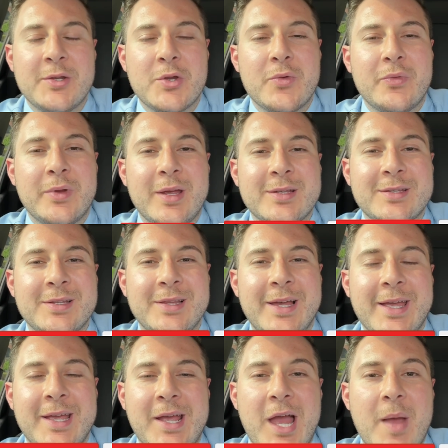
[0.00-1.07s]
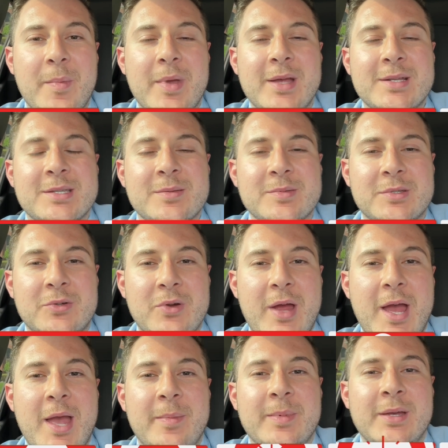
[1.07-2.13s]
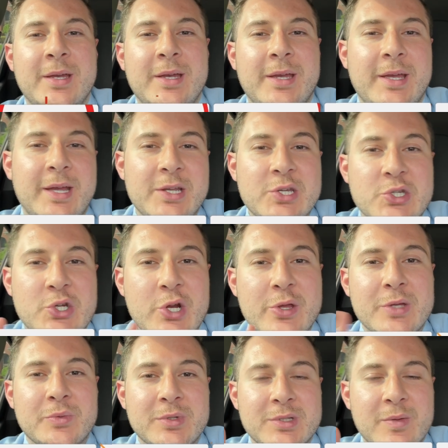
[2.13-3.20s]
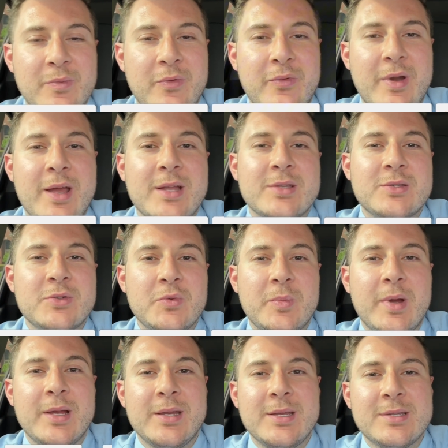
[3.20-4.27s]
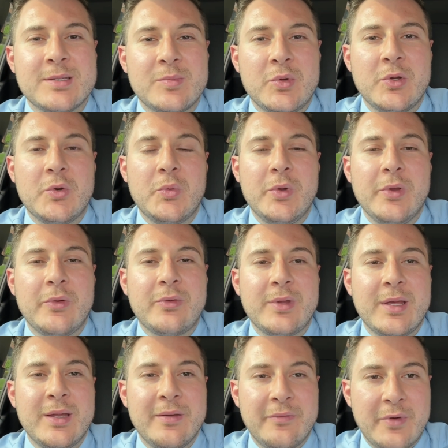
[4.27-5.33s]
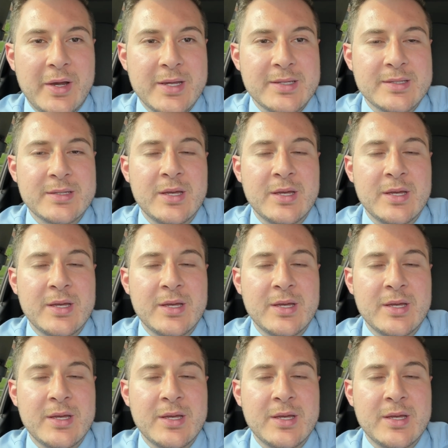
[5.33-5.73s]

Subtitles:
Don't forget to like, comment, subscribe, and share this with some friends who might need some good real estate advice.